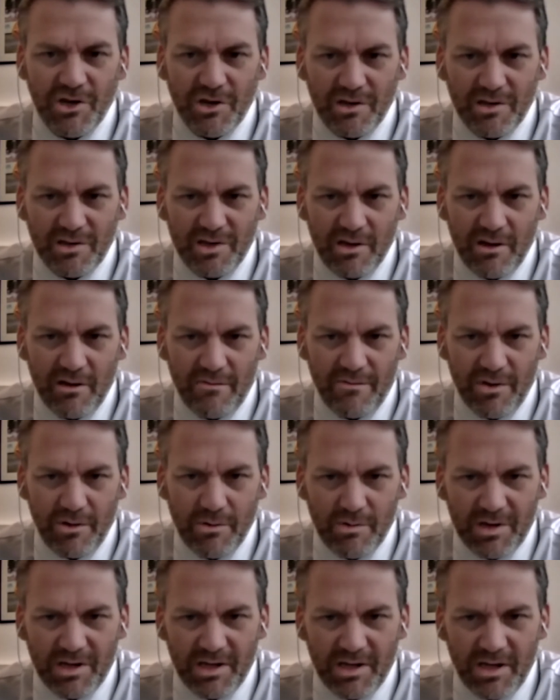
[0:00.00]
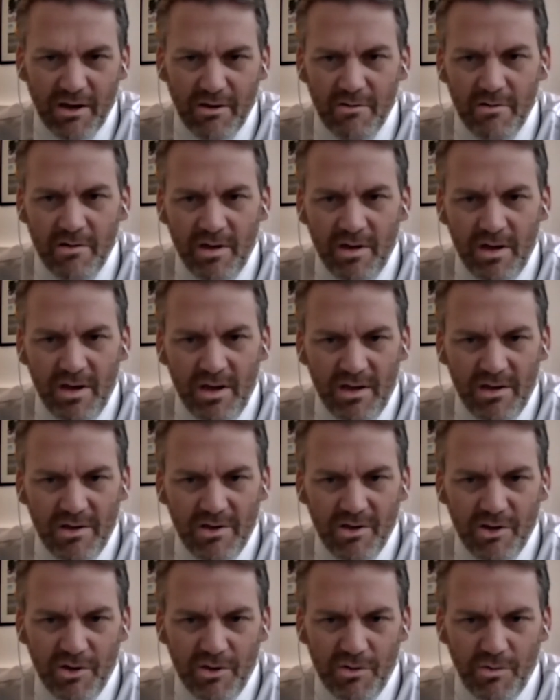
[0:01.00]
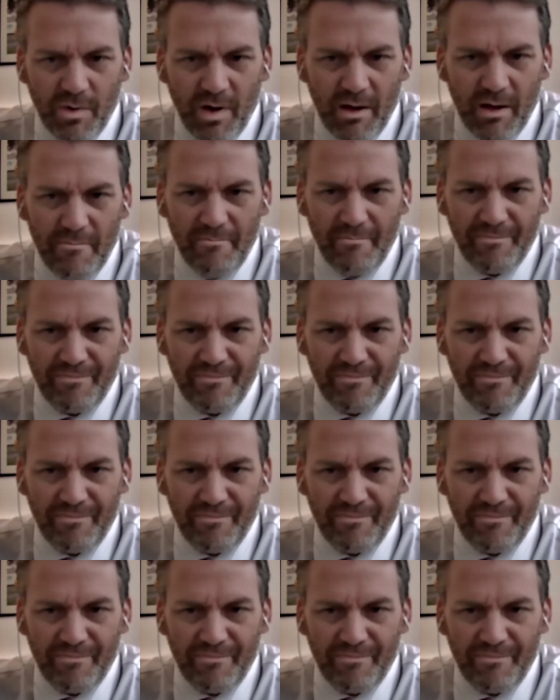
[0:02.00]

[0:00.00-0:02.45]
So if you were to go to